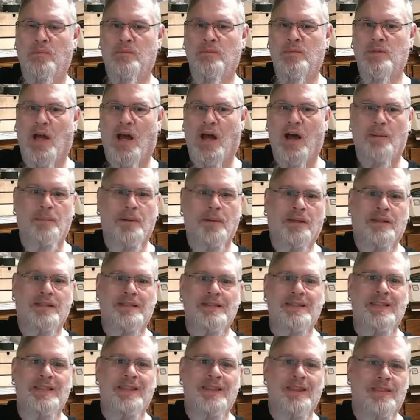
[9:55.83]

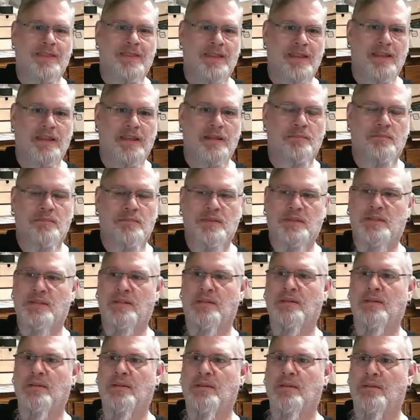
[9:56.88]
topics and
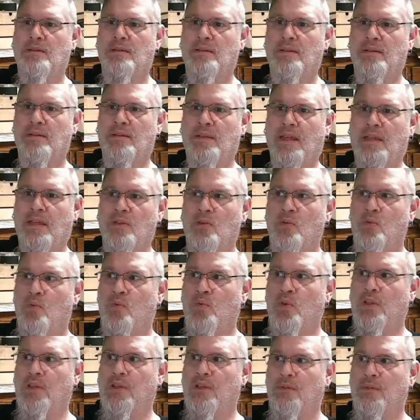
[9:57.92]
themes that you
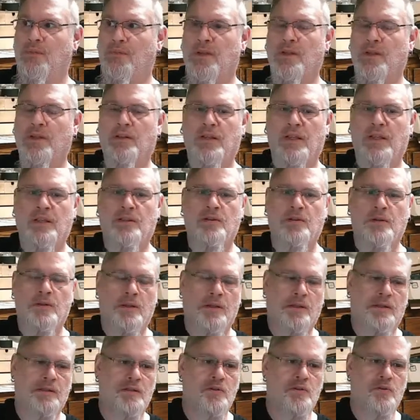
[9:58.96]
really feel like
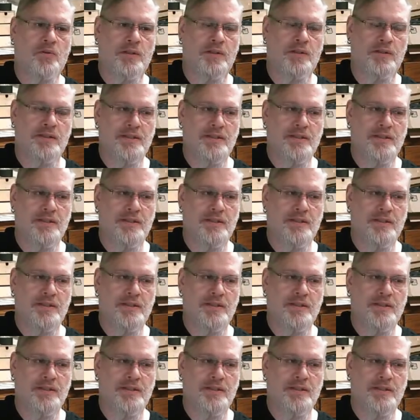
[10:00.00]
you can